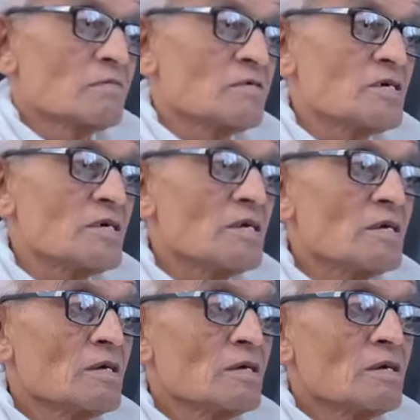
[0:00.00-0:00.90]
See,
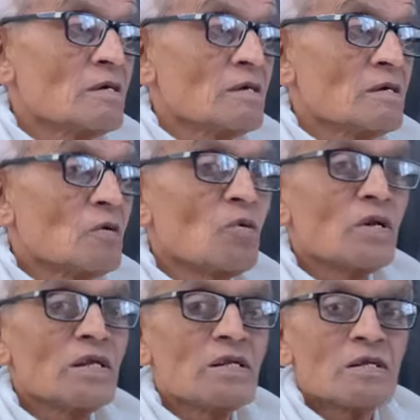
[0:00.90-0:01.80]

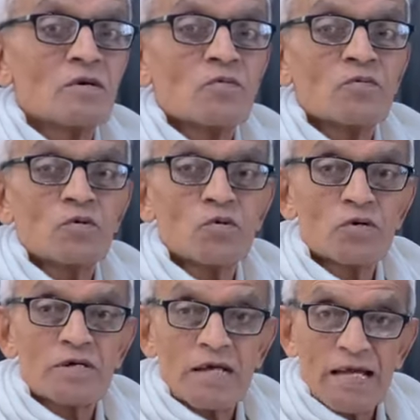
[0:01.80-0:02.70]
only love.
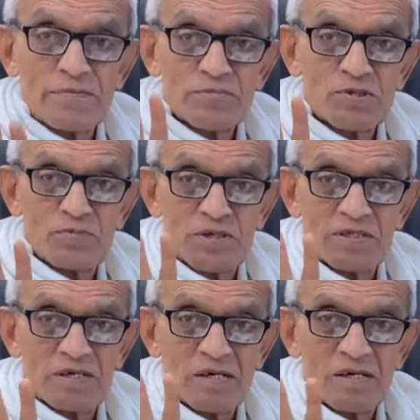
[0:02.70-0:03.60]
Four times
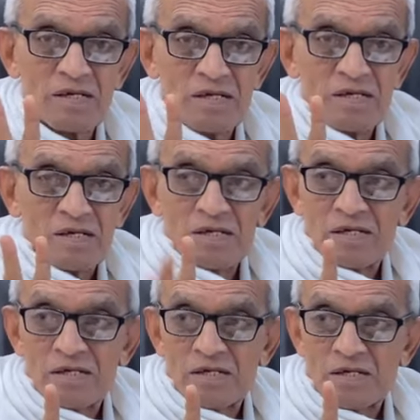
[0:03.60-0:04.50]
mother
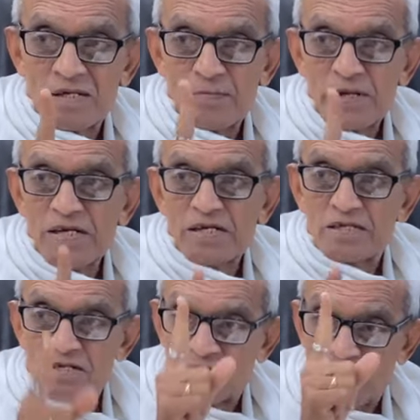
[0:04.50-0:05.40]

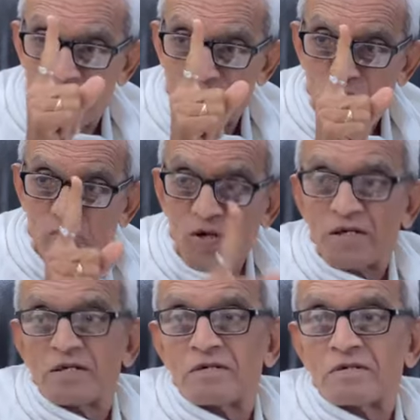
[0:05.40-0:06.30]
repeated the same
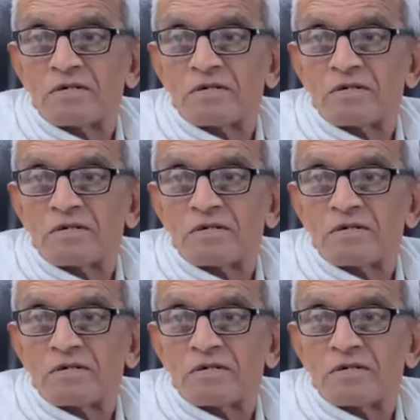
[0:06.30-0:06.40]
word.